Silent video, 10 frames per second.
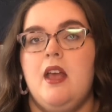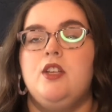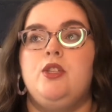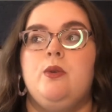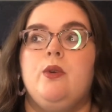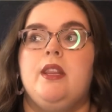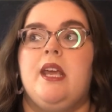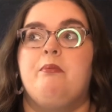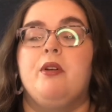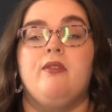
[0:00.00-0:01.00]
Do
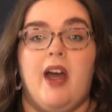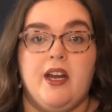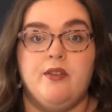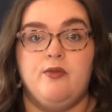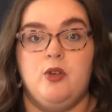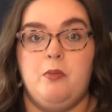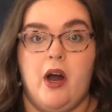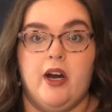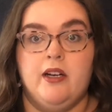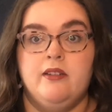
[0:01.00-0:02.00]
they provide a full
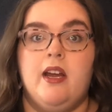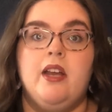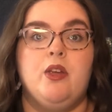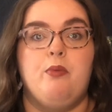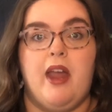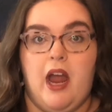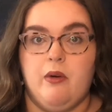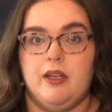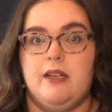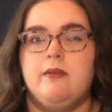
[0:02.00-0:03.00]
bar and you pay
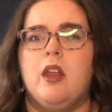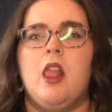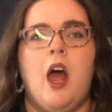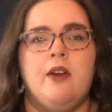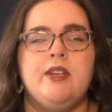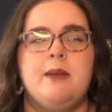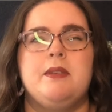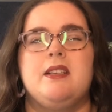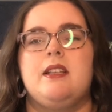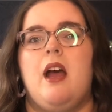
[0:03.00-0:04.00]
hourly? A lot of times
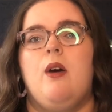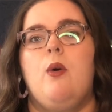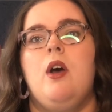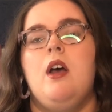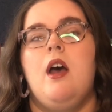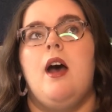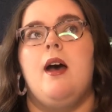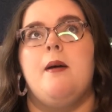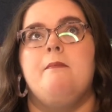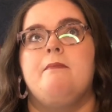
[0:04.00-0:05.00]
this is how
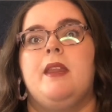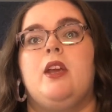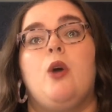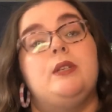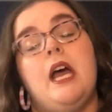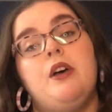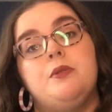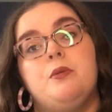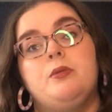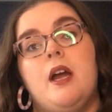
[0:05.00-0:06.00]

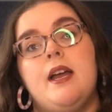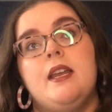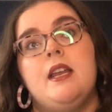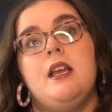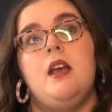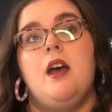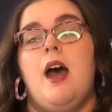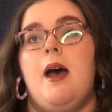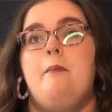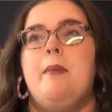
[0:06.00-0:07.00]
hotels will run,
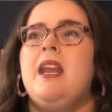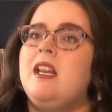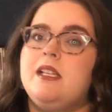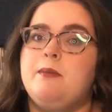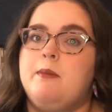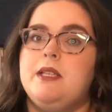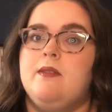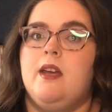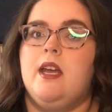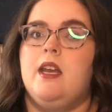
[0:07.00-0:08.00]
and sometimes
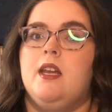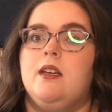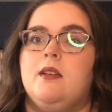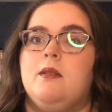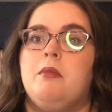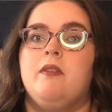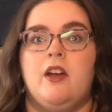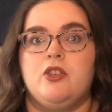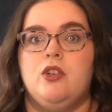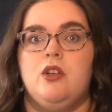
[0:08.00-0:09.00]
even
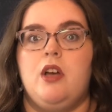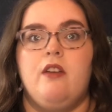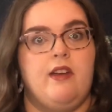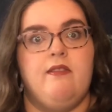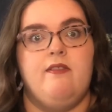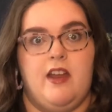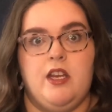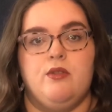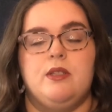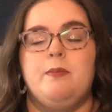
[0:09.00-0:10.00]
professional event
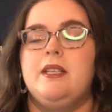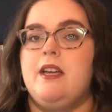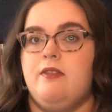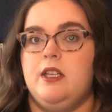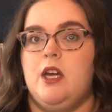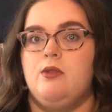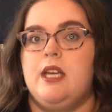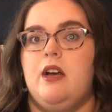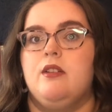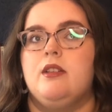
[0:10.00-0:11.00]
venues, but definitely
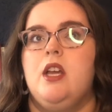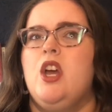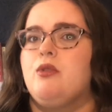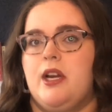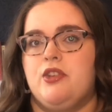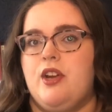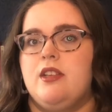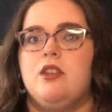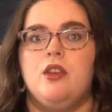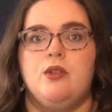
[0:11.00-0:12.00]
hotels, restaurants,
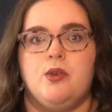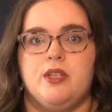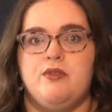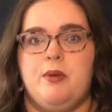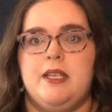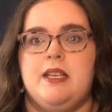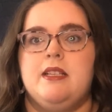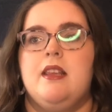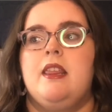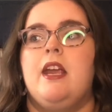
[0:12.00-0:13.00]
those sorts of places.
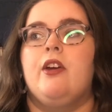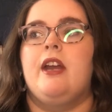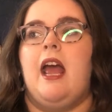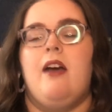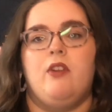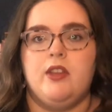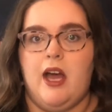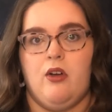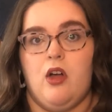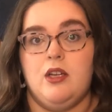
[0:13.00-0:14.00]
They're going to have all the
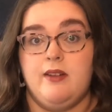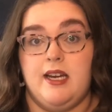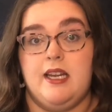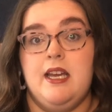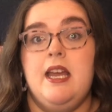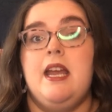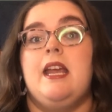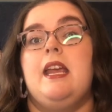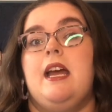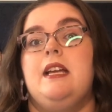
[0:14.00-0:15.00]
alcohol already,
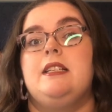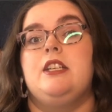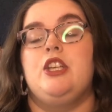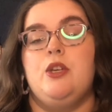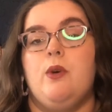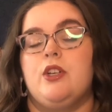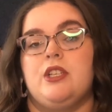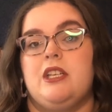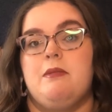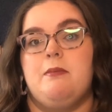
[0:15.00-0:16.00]
and you are just
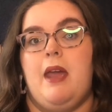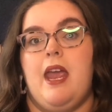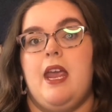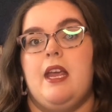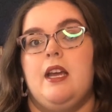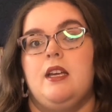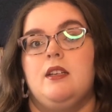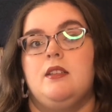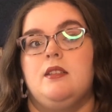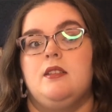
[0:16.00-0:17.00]
going to be paying
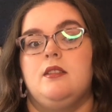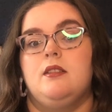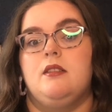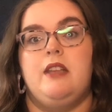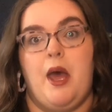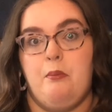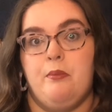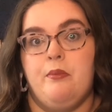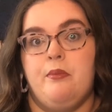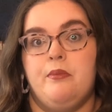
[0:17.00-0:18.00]
them
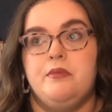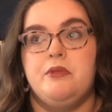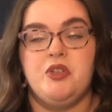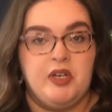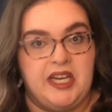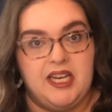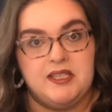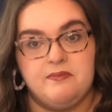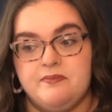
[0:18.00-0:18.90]
to drink it.